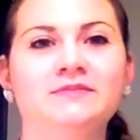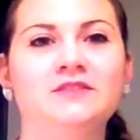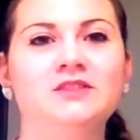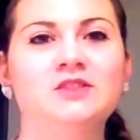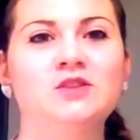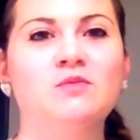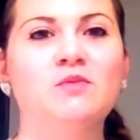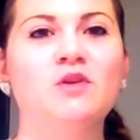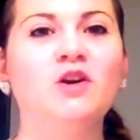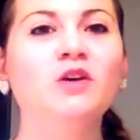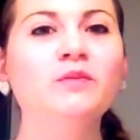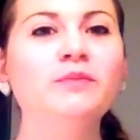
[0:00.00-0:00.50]

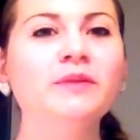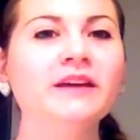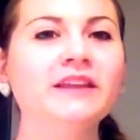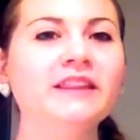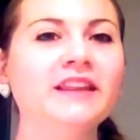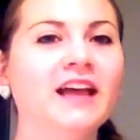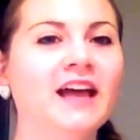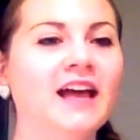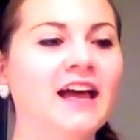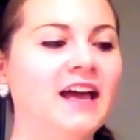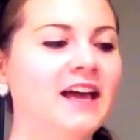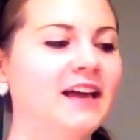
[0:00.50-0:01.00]
So I'm hoping
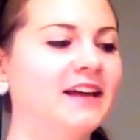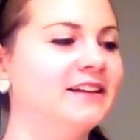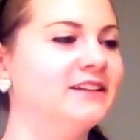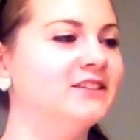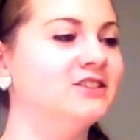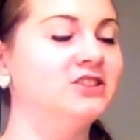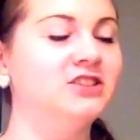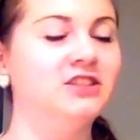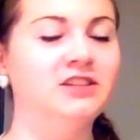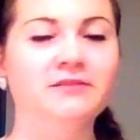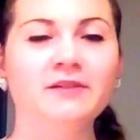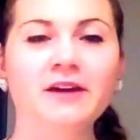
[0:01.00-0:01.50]
that
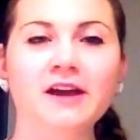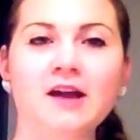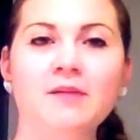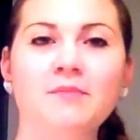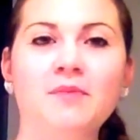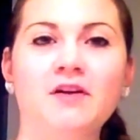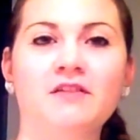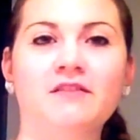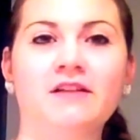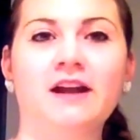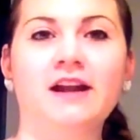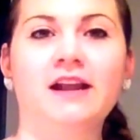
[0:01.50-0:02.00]
she didn't wake
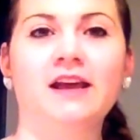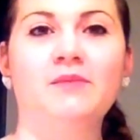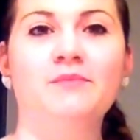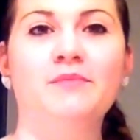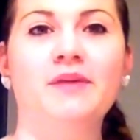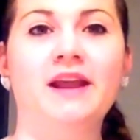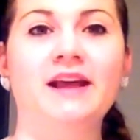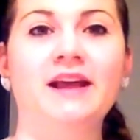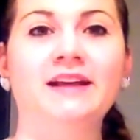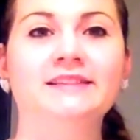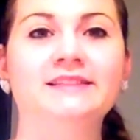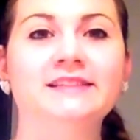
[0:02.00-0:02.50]
up already,
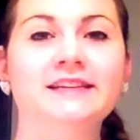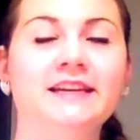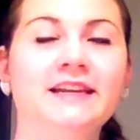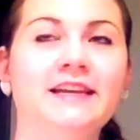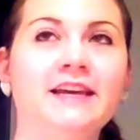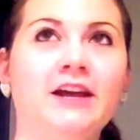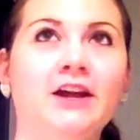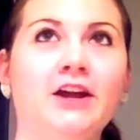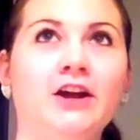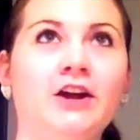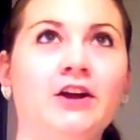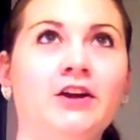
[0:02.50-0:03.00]
but I did
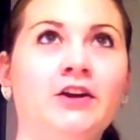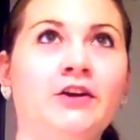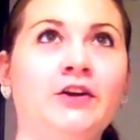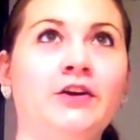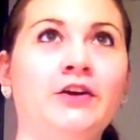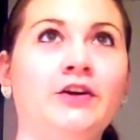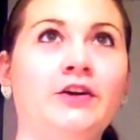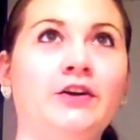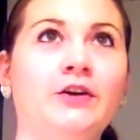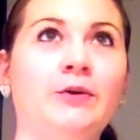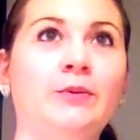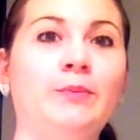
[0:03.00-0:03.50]
hear
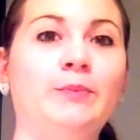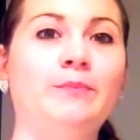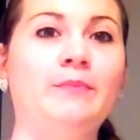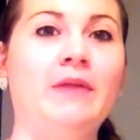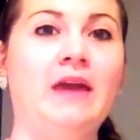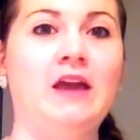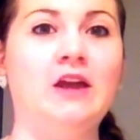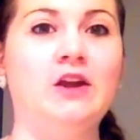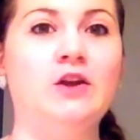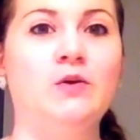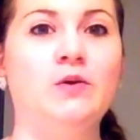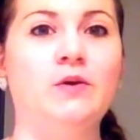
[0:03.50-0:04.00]
her
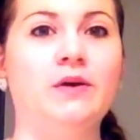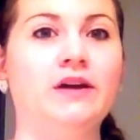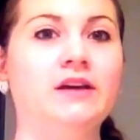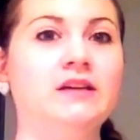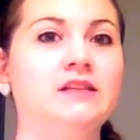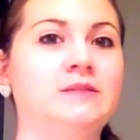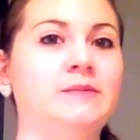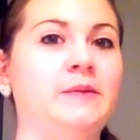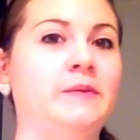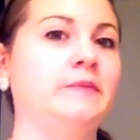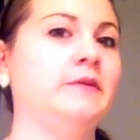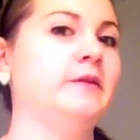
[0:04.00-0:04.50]
make a
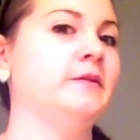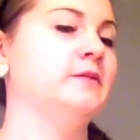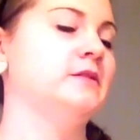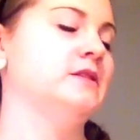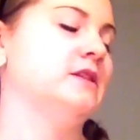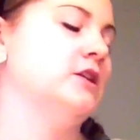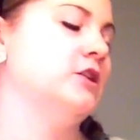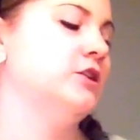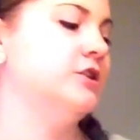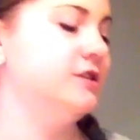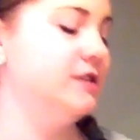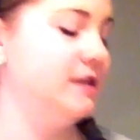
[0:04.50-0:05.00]
noise. Maybe it was
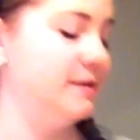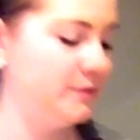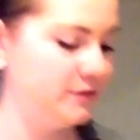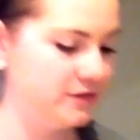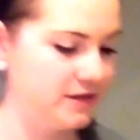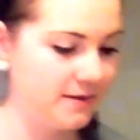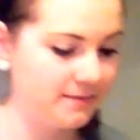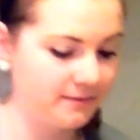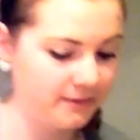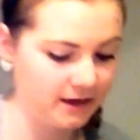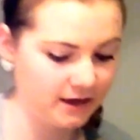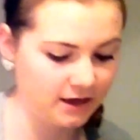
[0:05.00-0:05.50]
in her sleep or
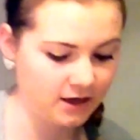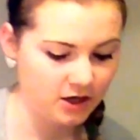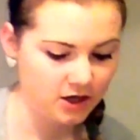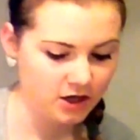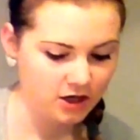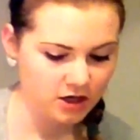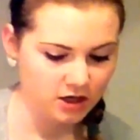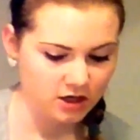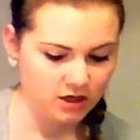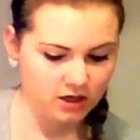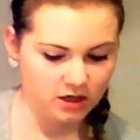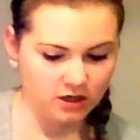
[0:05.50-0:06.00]
something.
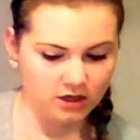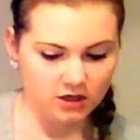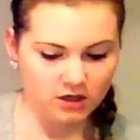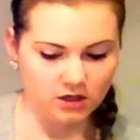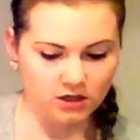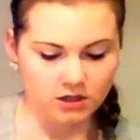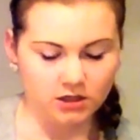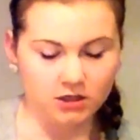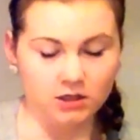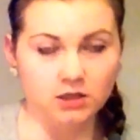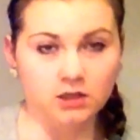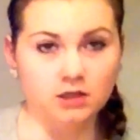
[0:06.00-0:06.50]

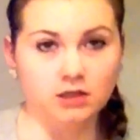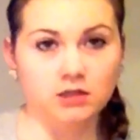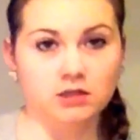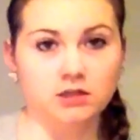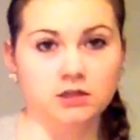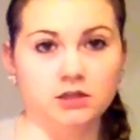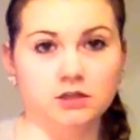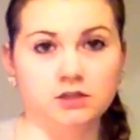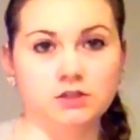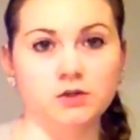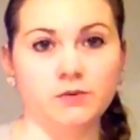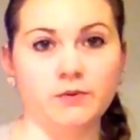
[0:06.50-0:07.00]

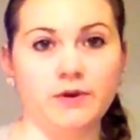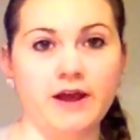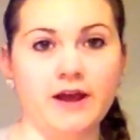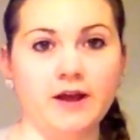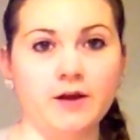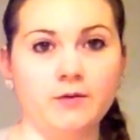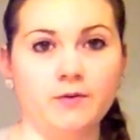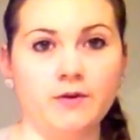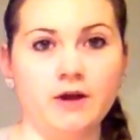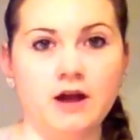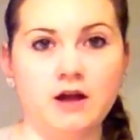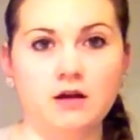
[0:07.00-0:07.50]
So when I
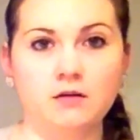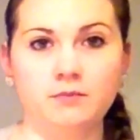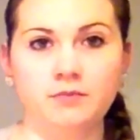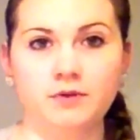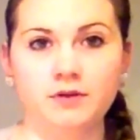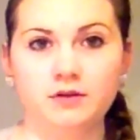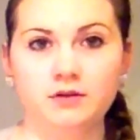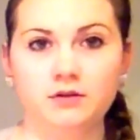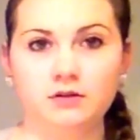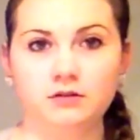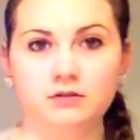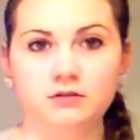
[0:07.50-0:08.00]
go up,
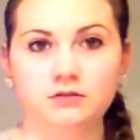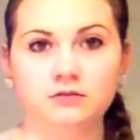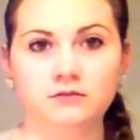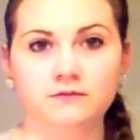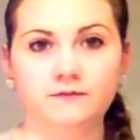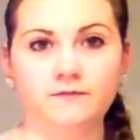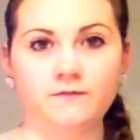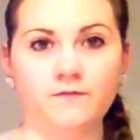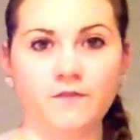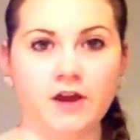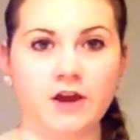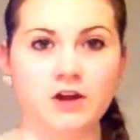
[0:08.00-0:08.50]

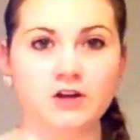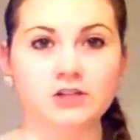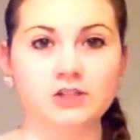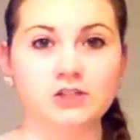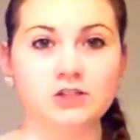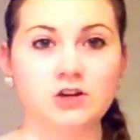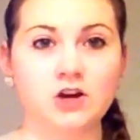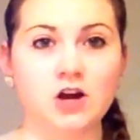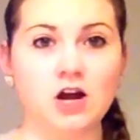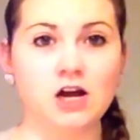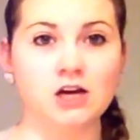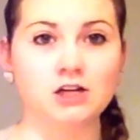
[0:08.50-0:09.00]
fingers
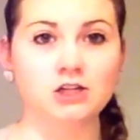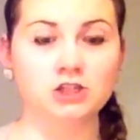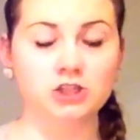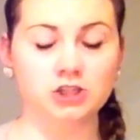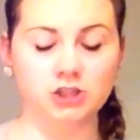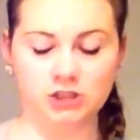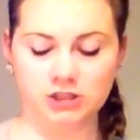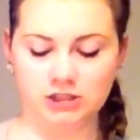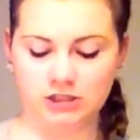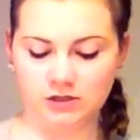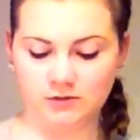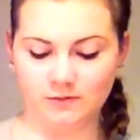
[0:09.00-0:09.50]
crossed
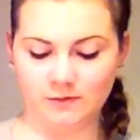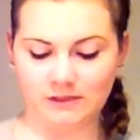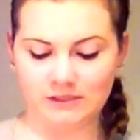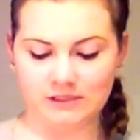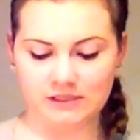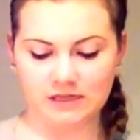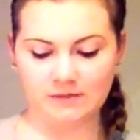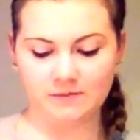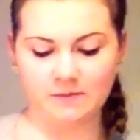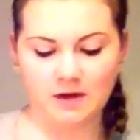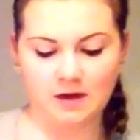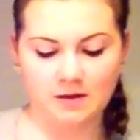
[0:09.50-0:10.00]
she'll still be
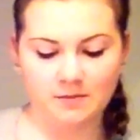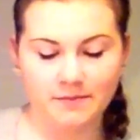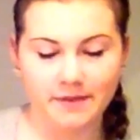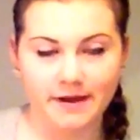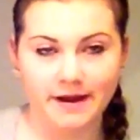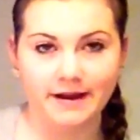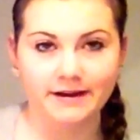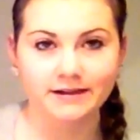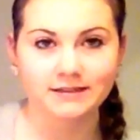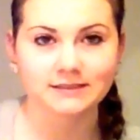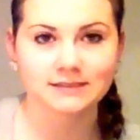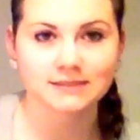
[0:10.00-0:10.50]
sleeping, but
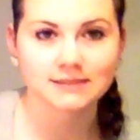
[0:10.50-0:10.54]
I